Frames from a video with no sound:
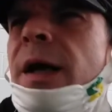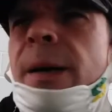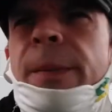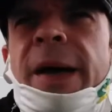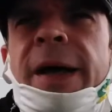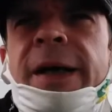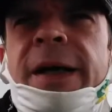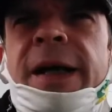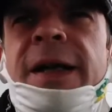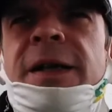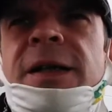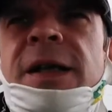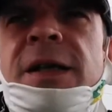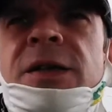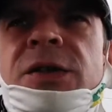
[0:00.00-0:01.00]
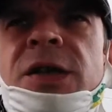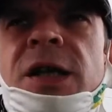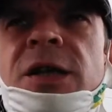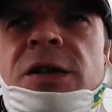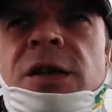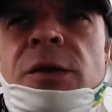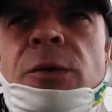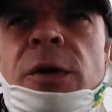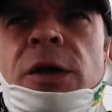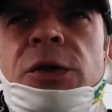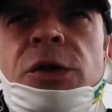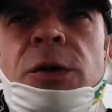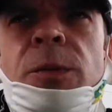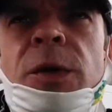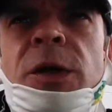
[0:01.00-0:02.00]
I'm back at 1860 when I
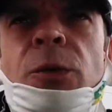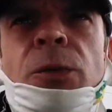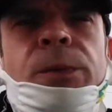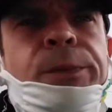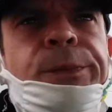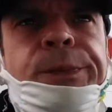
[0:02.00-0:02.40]
should be,